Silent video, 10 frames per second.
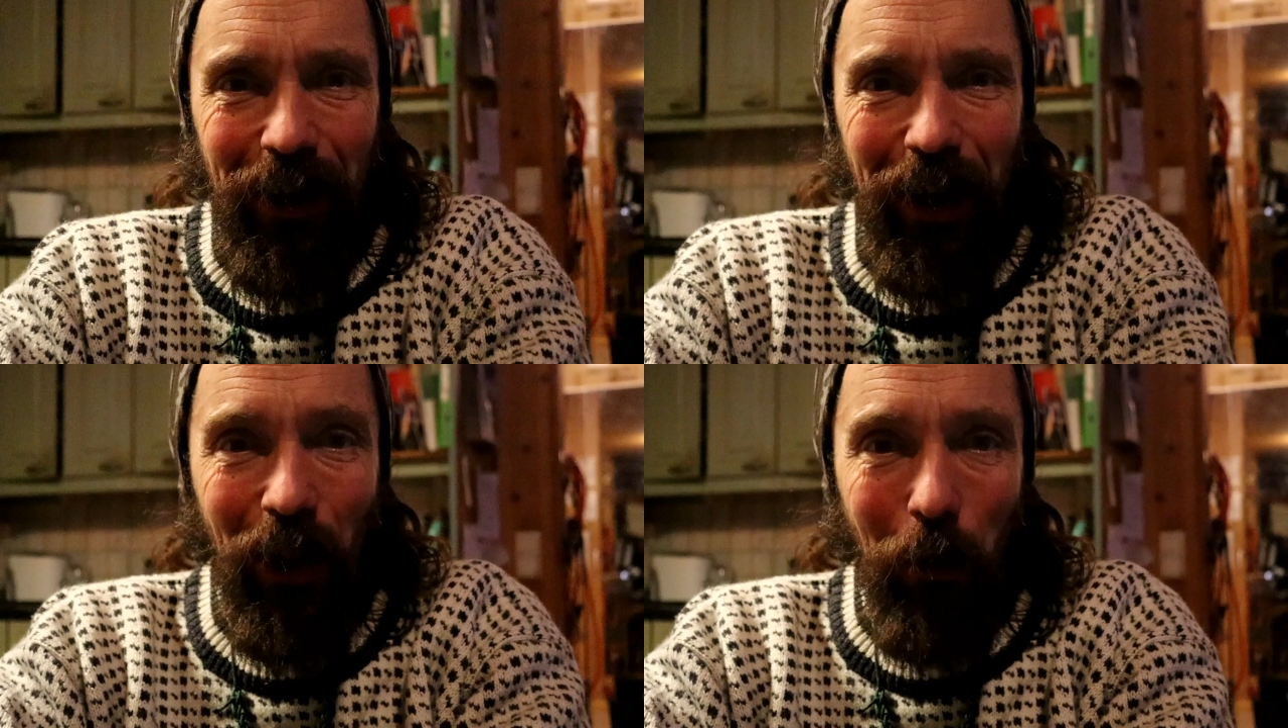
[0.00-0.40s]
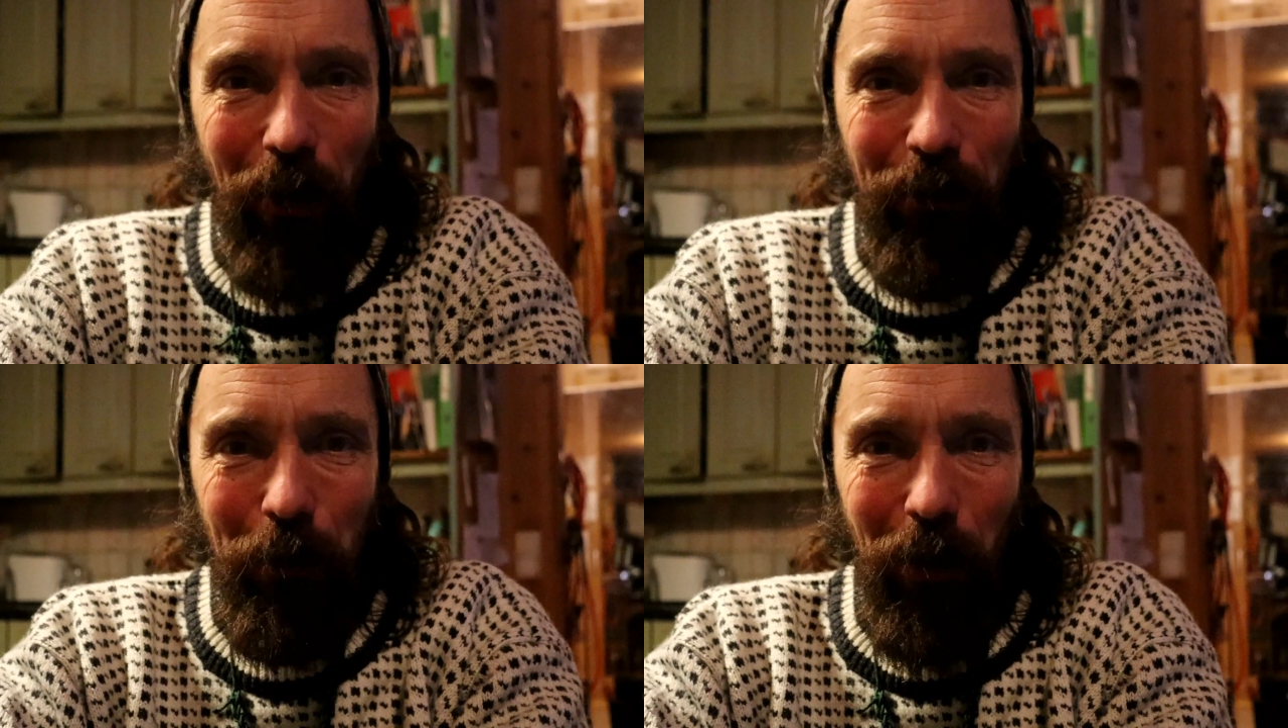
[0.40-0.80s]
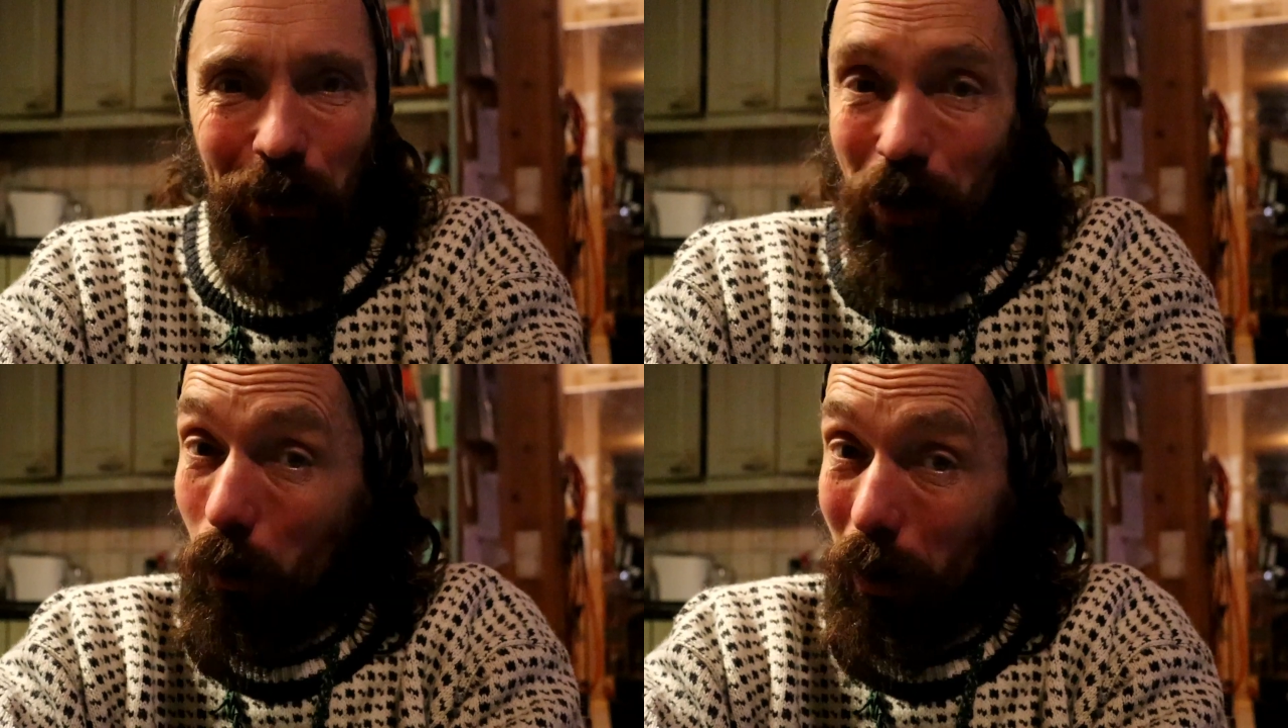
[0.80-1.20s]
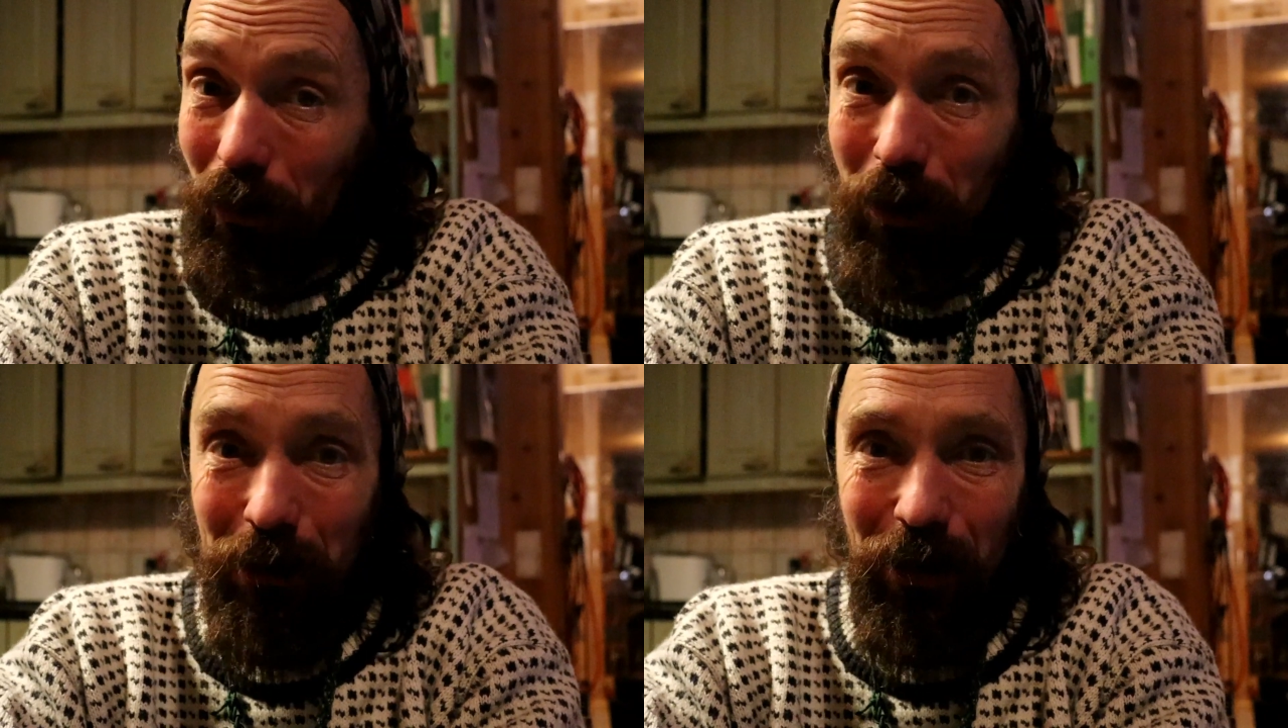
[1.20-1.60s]
Hello everyone and
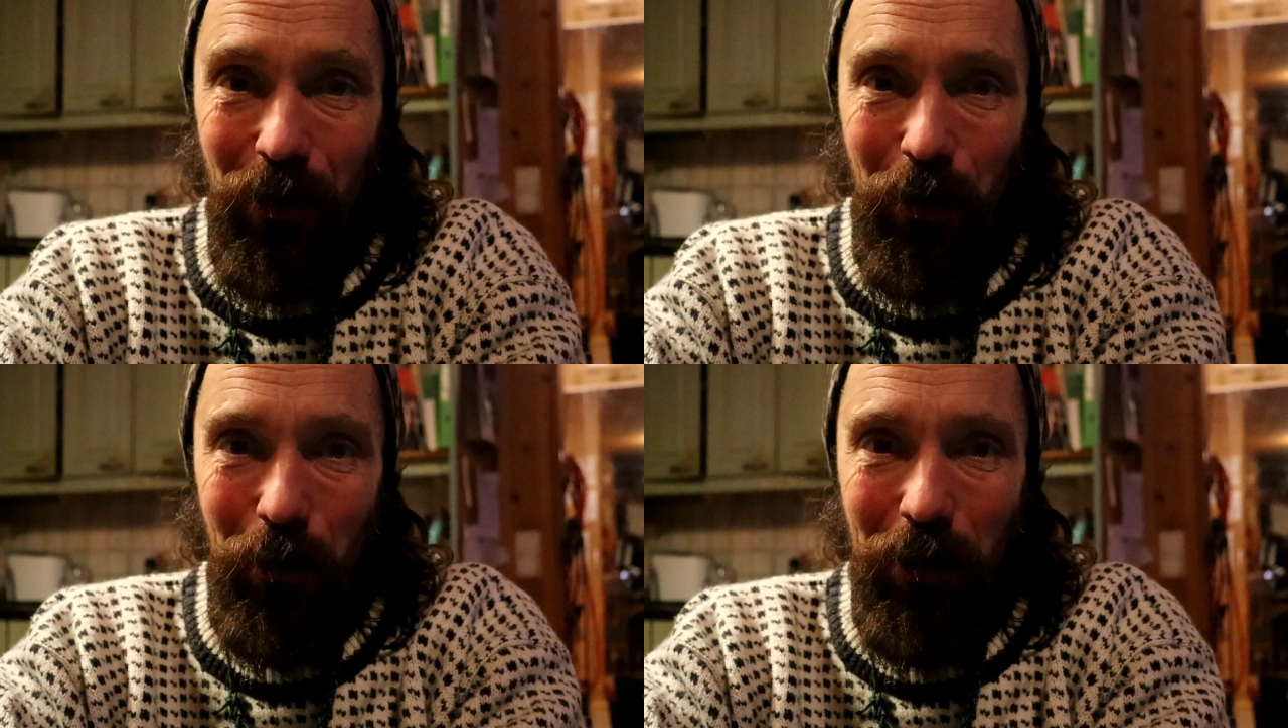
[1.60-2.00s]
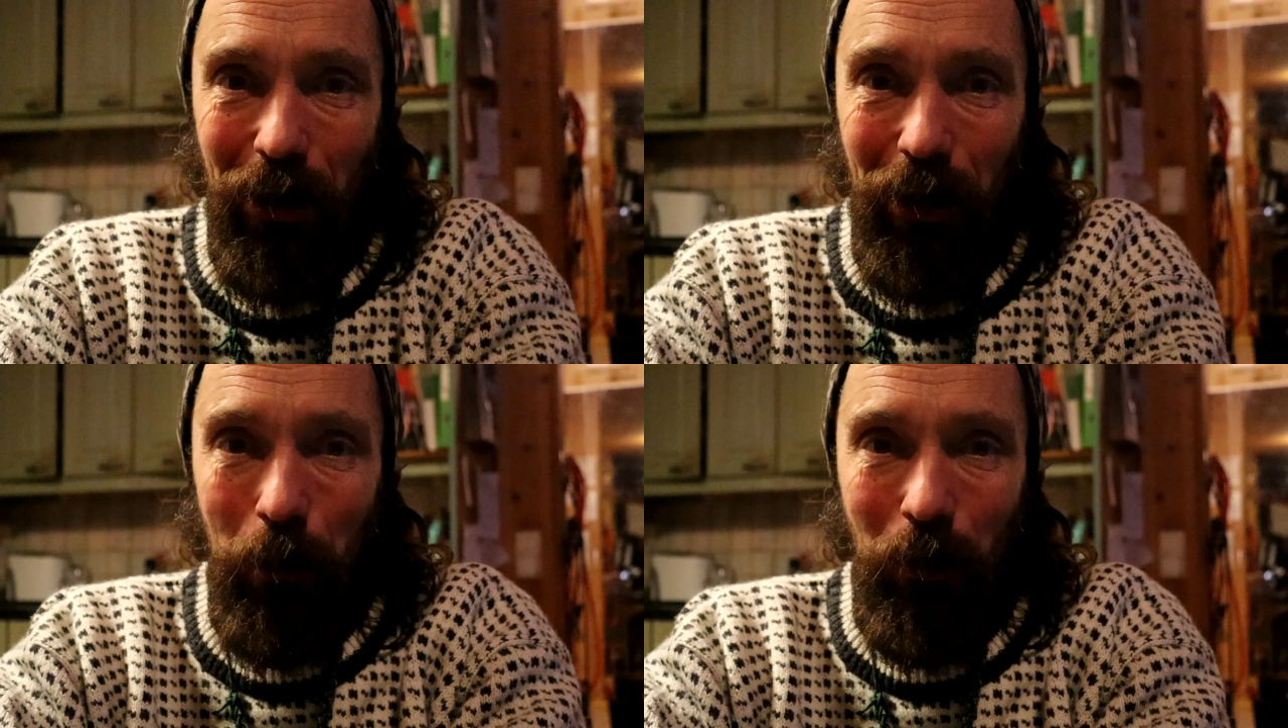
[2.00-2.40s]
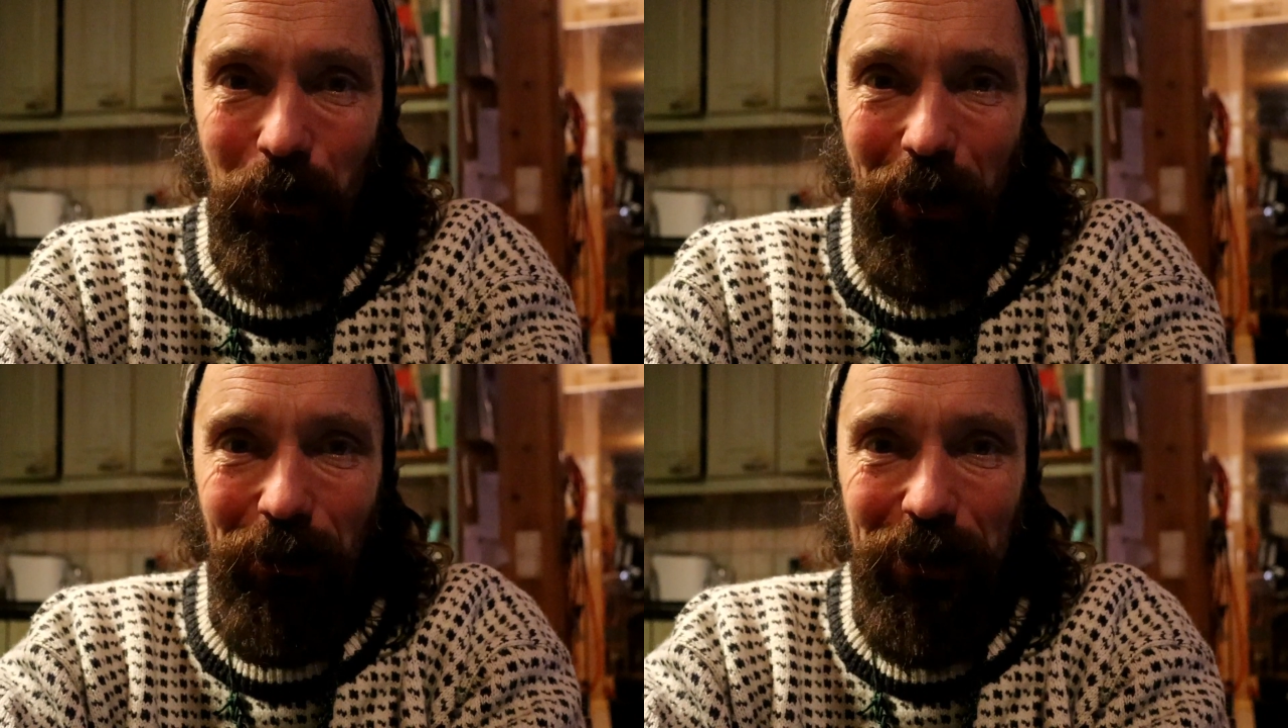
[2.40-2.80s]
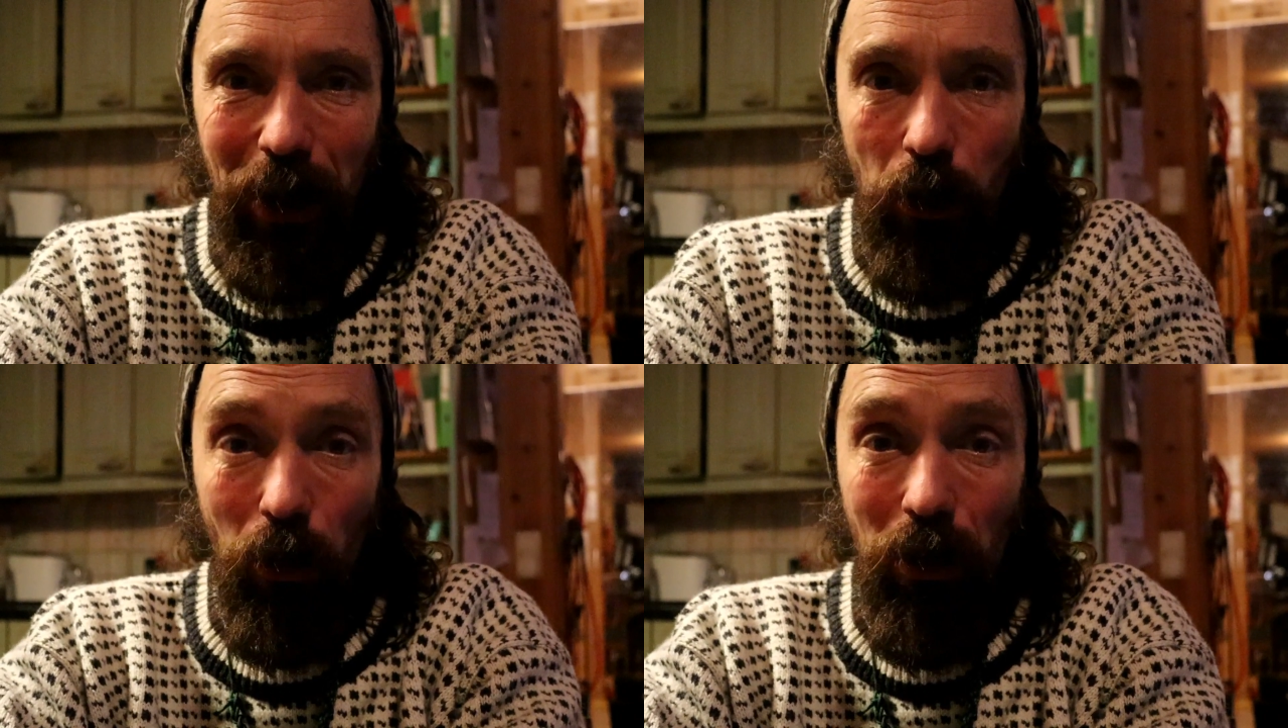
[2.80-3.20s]
welcome to the Kukuli Bushcraft
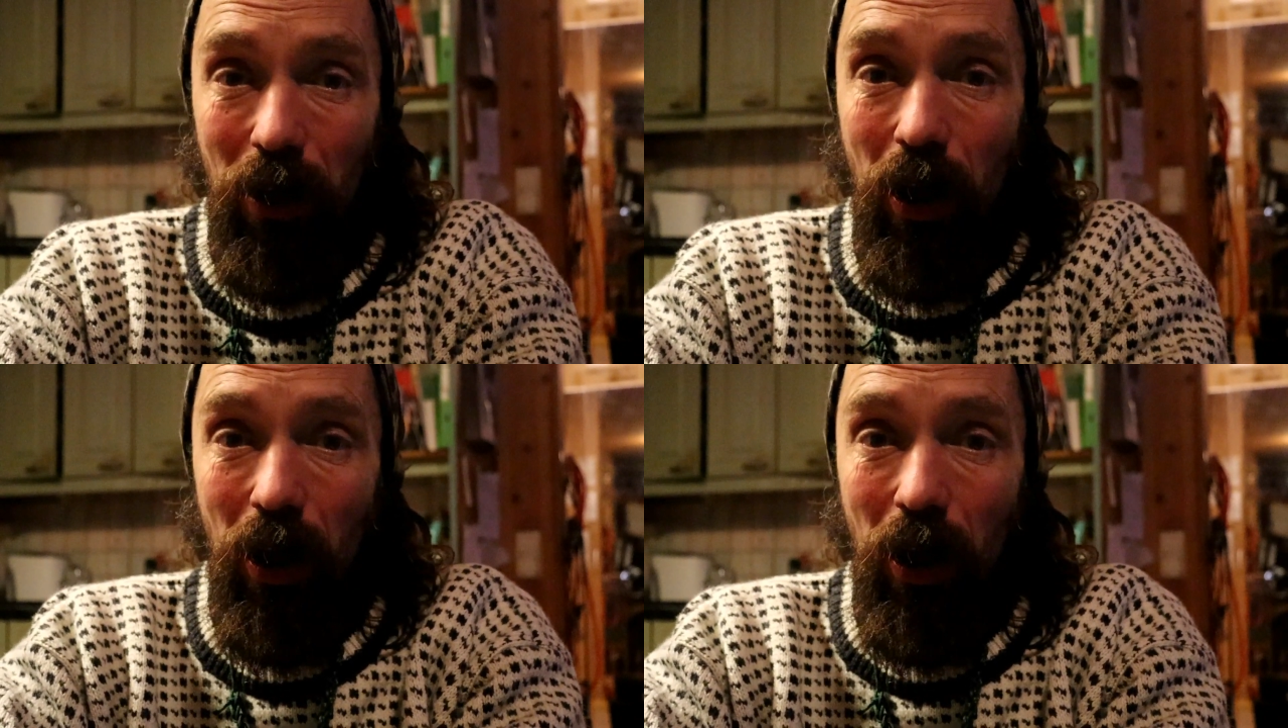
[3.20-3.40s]
channel.